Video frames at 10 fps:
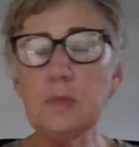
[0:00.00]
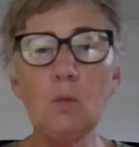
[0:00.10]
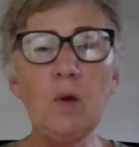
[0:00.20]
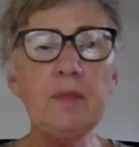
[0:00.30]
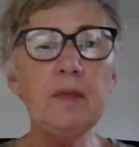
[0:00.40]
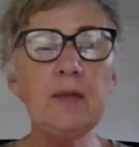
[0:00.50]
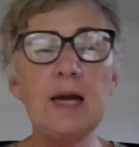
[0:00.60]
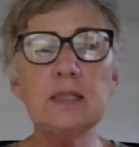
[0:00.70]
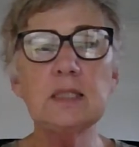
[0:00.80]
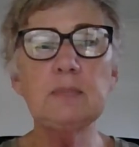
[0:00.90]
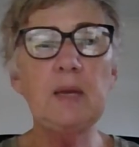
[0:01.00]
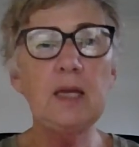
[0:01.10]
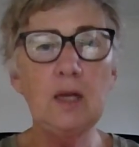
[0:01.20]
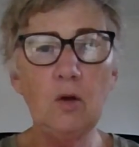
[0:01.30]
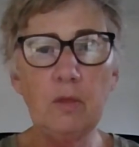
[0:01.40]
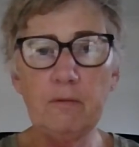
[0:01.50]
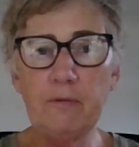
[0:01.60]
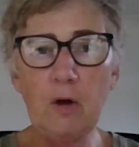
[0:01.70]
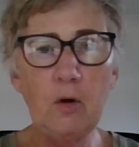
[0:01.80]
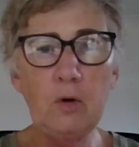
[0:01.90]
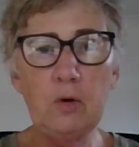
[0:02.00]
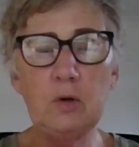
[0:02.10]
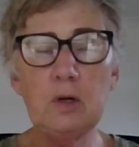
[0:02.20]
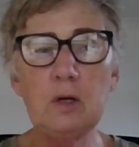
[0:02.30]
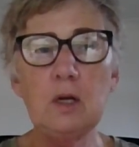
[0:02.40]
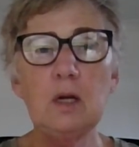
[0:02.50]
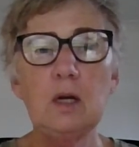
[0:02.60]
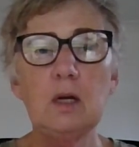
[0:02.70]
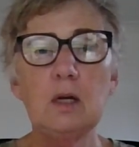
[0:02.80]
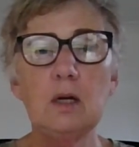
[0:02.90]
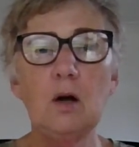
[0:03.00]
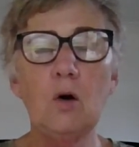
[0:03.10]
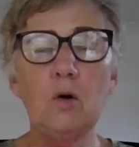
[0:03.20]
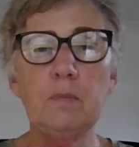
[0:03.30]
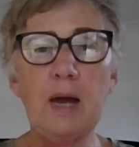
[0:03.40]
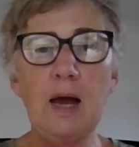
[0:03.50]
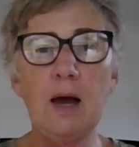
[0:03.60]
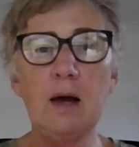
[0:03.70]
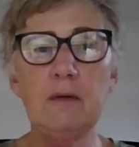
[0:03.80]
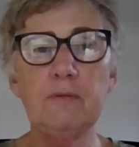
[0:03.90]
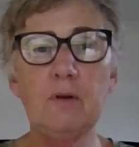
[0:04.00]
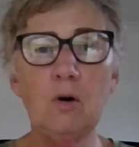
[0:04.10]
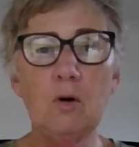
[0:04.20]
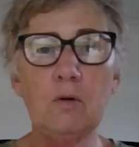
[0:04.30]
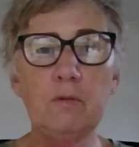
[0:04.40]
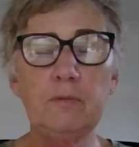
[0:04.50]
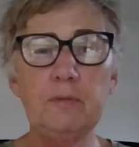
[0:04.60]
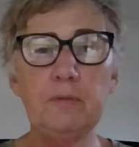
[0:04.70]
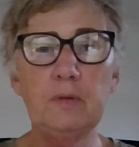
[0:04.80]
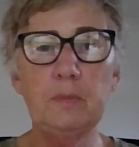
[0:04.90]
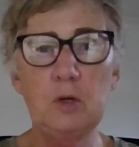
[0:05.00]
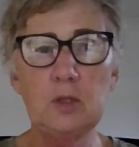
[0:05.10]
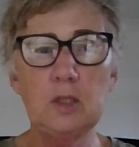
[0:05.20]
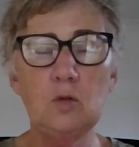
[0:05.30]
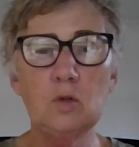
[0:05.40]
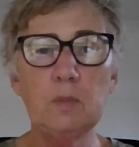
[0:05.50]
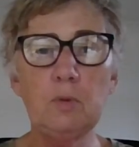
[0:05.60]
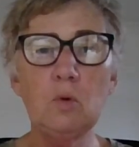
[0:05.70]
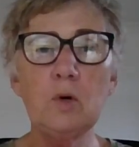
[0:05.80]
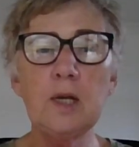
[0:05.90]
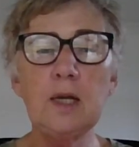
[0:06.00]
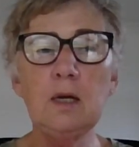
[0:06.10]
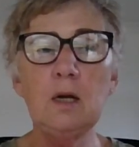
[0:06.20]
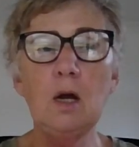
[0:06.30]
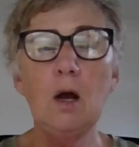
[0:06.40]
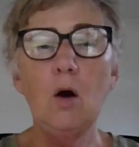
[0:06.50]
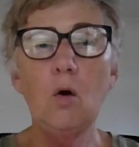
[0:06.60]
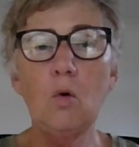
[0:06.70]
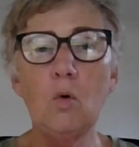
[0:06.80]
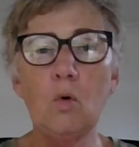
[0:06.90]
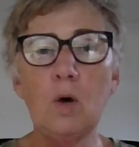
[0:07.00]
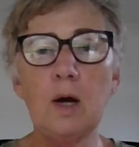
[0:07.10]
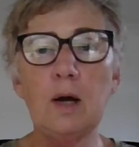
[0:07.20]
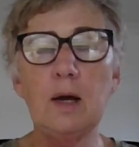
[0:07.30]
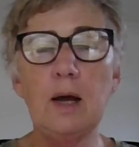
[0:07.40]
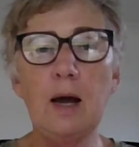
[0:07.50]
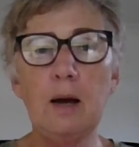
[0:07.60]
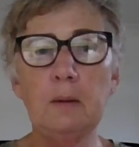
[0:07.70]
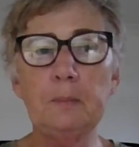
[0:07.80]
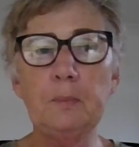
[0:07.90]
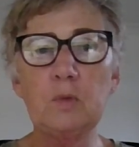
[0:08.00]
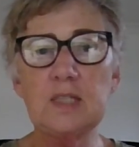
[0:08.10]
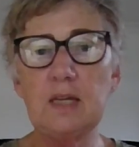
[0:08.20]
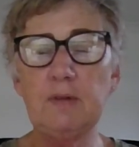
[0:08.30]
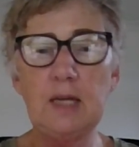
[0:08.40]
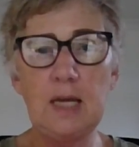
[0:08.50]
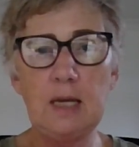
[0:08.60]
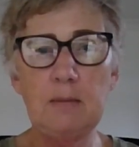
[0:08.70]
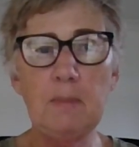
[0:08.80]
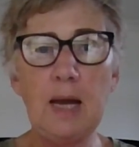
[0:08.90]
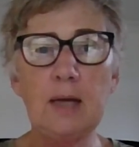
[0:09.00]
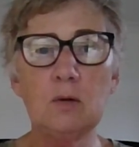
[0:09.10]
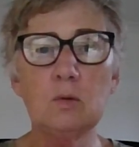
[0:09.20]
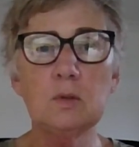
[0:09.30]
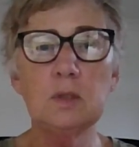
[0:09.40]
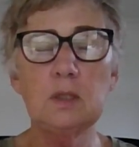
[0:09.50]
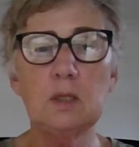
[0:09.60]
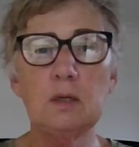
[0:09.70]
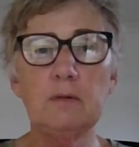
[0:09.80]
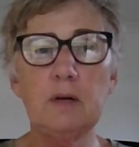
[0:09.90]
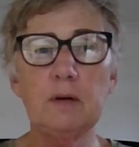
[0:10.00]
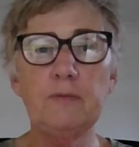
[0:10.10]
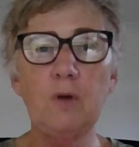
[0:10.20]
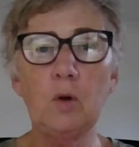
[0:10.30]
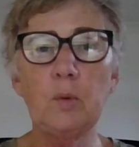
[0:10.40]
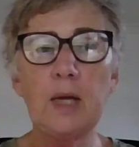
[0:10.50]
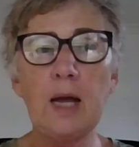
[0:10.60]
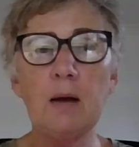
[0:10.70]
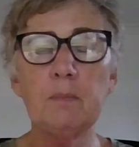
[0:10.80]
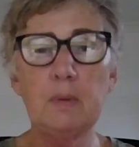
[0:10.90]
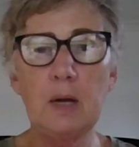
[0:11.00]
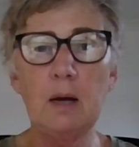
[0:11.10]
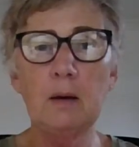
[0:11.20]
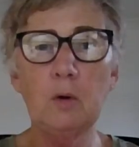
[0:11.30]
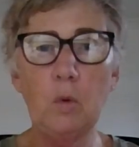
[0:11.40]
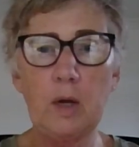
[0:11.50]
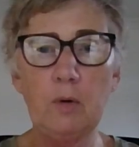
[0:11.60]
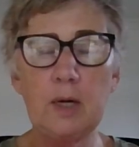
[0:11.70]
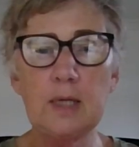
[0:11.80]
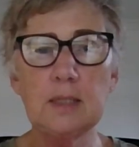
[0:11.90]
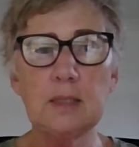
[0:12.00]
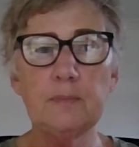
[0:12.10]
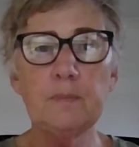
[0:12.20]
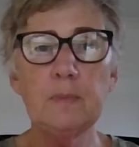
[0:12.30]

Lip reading: Whether that's speaking on the phone on behalf of the person you're supporting, or receiving emails following up queries.